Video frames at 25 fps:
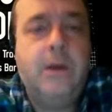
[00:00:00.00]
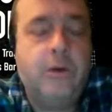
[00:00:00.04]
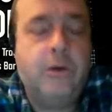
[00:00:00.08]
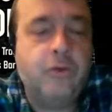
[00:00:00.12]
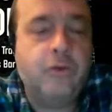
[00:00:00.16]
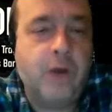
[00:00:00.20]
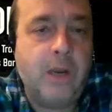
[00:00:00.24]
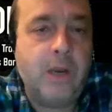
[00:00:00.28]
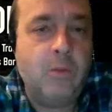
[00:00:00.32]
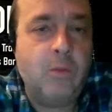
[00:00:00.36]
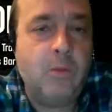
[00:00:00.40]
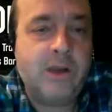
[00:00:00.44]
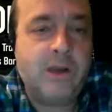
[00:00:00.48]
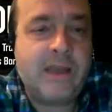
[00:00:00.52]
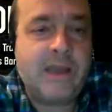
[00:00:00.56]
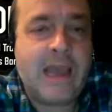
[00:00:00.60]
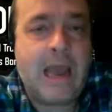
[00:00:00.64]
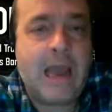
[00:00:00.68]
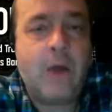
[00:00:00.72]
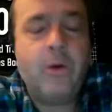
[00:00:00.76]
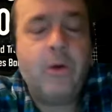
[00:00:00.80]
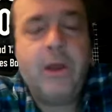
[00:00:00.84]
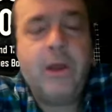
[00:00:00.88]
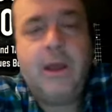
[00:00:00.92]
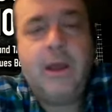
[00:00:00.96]
Greenwood
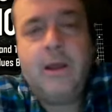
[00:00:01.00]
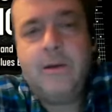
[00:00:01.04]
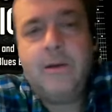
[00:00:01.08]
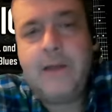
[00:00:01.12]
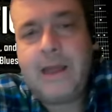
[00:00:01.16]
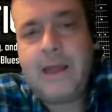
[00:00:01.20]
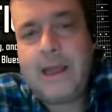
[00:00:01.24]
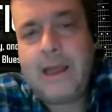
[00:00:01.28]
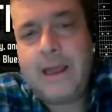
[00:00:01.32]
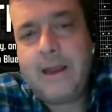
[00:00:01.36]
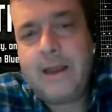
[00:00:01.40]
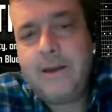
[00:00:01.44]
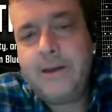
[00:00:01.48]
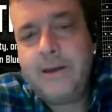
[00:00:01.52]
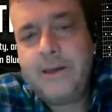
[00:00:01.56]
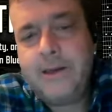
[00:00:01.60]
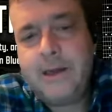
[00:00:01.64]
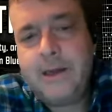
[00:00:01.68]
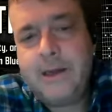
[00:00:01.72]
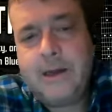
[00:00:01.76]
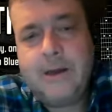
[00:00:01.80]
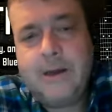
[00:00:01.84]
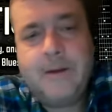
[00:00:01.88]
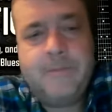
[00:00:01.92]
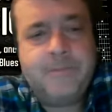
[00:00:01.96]
County and,
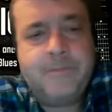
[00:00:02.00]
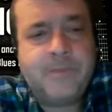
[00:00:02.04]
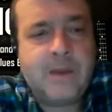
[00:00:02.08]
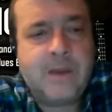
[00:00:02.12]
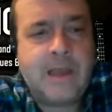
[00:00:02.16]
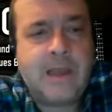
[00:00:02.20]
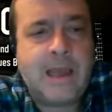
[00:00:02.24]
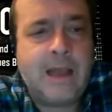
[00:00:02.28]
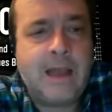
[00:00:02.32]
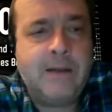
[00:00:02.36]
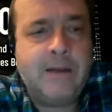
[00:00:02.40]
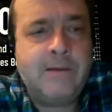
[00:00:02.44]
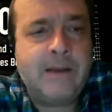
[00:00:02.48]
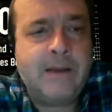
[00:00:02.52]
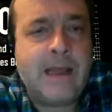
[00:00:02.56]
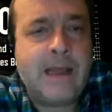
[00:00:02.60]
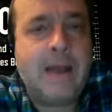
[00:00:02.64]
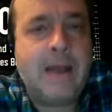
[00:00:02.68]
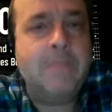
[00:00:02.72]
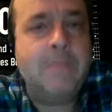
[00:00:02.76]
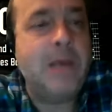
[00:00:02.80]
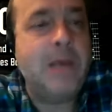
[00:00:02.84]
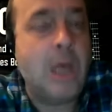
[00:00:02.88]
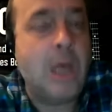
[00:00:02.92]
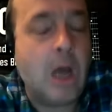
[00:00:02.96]
uh, and,
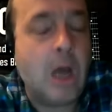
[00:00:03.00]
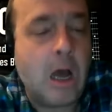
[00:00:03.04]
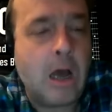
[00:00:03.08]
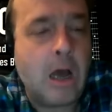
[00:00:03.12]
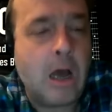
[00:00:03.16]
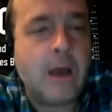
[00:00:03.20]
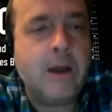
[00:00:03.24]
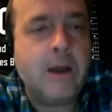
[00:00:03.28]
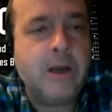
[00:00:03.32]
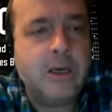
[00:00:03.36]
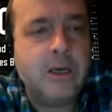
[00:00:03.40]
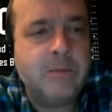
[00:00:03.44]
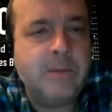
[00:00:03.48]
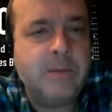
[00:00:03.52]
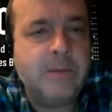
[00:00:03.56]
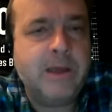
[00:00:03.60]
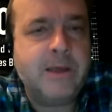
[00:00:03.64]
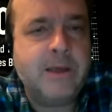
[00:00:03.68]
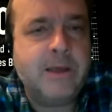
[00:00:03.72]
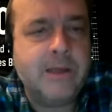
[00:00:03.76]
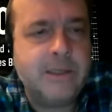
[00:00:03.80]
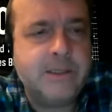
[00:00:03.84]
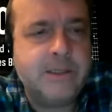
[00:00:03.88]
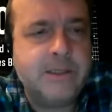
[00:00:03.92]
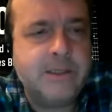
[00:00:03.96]
and beyond,
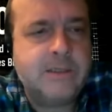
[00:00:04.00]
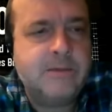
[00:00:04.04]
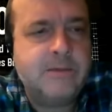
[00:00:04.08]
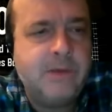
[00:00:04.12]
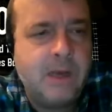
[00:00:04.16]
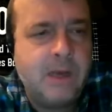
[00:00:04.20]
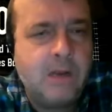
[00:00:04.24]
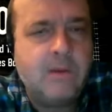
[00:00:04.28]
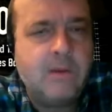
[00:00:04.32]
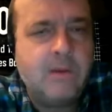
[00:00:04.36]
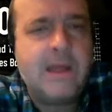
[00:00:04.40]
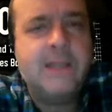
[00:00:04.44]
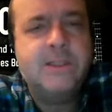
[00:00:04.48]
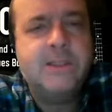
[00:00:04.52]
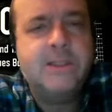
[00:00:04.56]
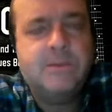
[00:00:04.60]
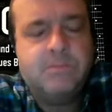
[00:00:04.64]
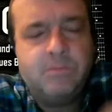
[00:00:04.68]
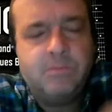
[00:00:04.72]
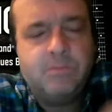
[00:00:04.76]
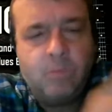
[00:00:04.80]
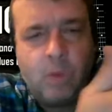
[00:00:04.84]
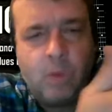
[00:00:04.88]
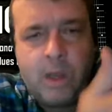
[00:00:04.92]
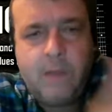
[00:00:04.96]
because, you know, as
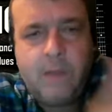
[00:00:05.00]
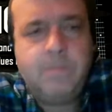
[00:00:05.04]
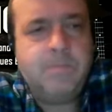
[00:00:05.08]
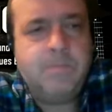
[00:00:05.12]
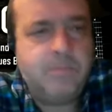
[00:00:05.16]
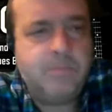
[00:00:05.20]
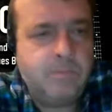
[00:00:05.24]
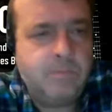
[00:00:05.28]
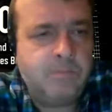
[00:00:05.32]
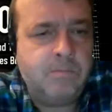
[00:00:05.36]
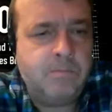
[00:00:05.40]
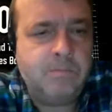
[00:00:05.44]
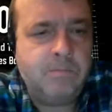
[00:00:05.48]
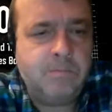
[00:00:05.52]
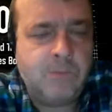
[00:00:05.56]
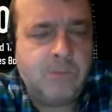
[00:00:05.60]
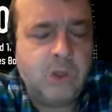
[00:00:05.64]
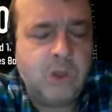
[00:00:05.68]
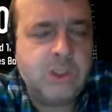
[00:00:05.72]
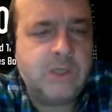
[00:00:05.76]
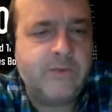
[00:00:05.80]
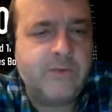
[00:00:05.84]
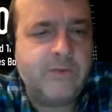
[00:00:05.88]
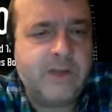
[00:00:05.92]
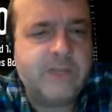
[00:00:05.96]
we,
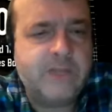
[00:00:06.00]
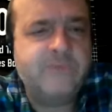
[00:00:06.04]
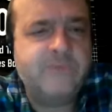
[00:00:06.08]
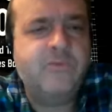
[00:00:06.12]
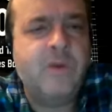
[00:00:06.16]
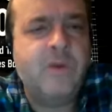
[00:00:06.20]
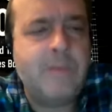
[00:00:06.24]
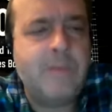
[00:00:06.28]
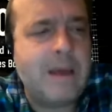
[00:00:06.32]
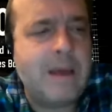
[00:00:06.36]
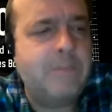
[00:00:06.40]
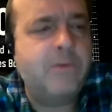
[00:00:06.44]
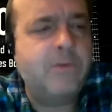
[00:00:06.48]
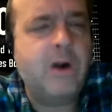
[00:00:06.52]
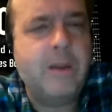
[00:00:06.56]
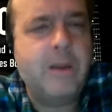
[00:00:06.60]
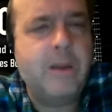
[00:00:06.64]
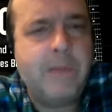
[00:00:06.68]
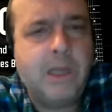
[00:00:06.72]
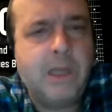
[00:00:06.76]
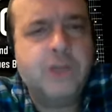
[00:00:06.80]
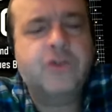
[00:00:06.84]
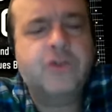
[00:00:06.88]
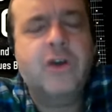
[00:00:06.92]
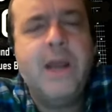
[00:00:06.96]
most of us remember, I
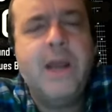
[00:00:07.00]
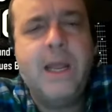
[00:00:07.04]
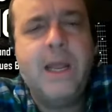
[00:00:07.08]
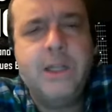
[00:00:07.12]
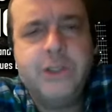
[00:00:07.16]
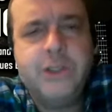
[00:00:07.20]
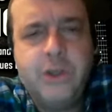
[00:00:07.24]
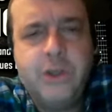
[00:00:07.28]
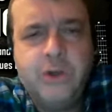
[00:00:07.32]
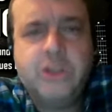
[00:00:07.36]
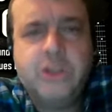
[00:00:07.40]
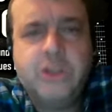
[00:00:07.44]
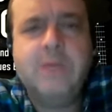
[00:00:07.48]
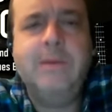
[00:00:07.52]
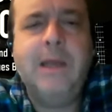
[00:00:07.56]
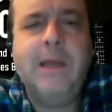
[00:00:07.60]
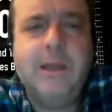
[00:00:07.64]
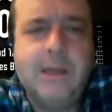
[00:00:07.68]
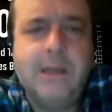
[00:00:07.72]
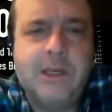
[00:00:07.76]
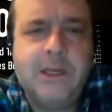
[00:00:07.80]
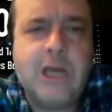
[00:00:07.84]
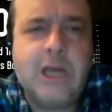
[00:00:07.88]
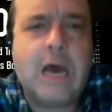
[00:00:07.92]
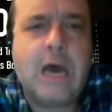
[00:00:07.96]
mean, trains used to be
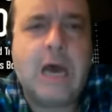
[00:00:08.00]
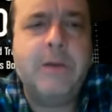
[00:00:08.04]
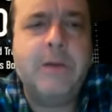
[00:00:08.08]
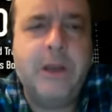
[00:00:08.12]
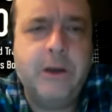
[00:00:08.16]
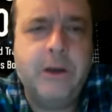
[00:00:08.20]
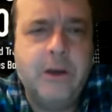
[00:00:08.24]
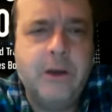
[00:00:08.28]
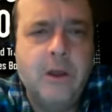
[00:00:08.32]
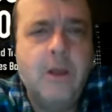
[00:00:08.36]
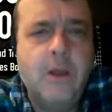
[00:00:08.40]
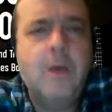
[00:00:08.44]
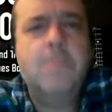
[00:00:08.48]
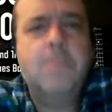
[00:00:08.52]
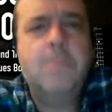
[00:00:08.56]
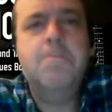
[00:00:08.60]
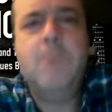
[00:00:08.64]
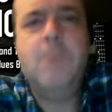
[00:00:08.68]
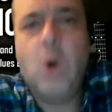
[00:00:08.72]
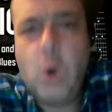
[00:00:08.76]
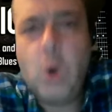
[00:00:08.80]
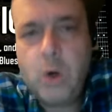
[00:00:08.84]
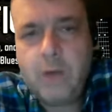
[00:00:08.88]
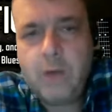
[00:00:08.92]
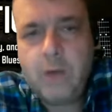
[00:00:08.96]
the dominant
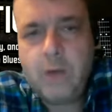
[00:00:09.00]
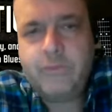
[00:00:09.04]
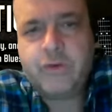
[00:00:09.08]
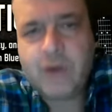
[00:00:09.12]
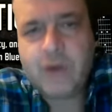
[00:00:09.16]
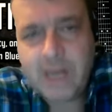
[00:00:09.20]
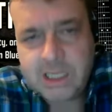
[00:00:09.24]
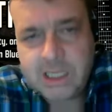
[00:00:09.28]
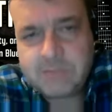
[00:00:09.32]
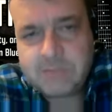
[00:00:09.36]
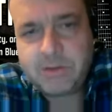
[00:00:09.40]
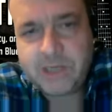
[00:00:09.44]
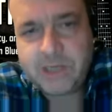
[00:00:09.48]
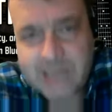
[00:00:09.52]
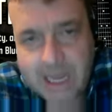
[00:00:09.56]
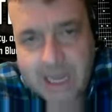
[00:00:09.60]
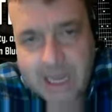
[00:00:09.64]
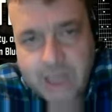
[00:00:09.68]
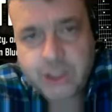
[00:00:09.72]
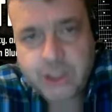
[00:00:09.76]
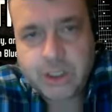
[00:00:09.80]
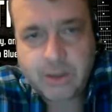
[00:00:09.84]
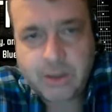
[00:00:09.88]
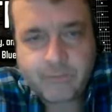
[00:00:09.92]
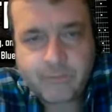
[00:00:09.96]
mode of
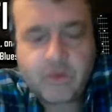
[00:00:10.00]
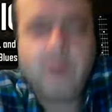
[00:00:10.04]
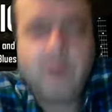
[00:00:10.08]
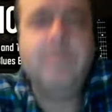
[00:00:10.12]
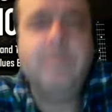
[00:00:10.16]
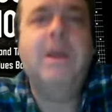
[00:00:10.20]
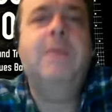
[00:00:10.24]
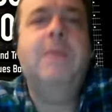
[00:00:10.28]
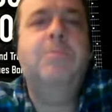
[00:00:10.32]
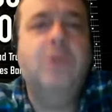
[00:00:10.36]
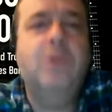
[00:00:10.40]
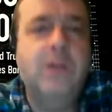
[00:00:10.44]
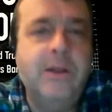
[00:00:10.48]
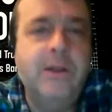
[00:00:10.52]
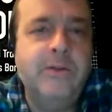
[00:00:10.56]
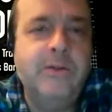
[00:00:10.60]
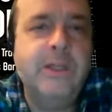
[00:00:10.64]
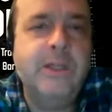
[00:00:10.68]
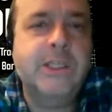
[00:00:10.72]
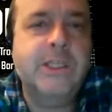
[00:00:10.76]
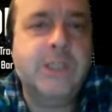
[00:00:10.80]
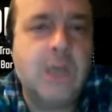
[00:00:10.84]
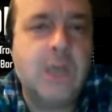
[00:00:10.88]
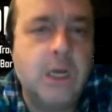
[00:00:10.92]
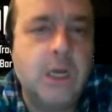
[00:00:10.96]
transportation for people in
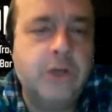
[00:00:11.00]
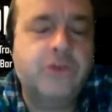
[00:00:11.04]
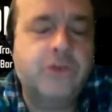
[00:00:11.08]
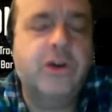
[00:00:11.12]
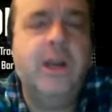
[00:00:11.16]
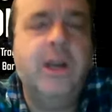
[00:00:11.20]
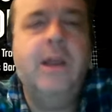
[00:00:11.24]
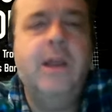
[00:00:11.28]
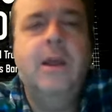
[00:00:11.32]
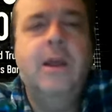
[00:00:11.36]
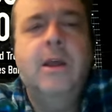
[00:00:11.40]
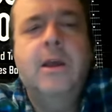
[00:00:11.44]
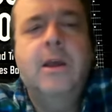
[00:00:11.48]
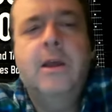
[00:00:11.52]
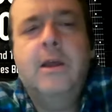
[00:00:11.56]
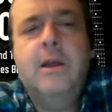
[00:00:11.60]
this country